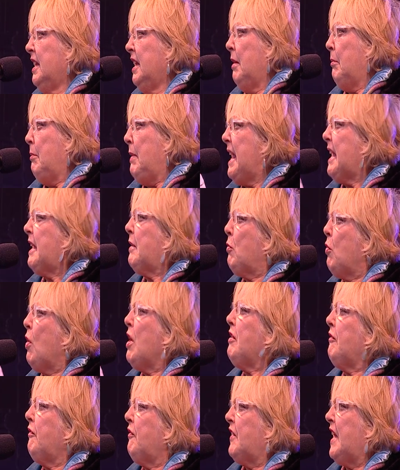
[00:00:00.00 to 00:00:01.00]
make
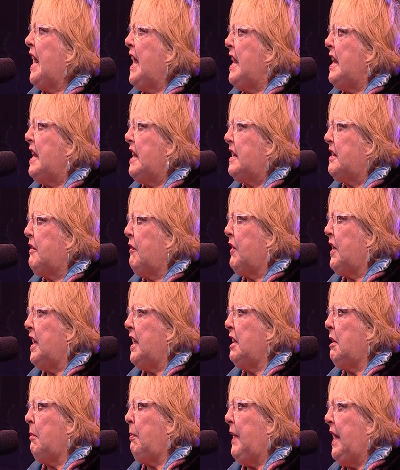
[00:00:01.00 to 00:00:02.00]
one friend for
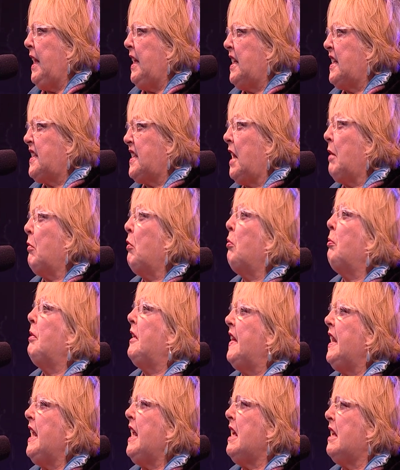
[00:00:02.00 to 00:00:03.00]
independence, and we'll be
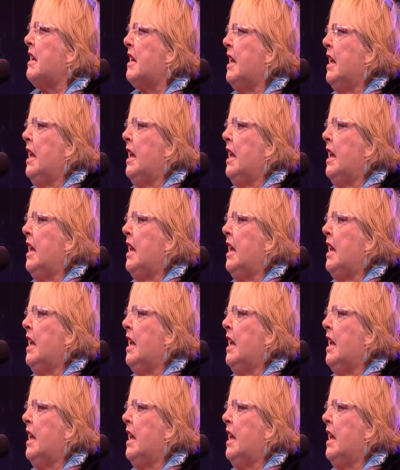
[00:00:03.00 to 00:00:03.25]
there.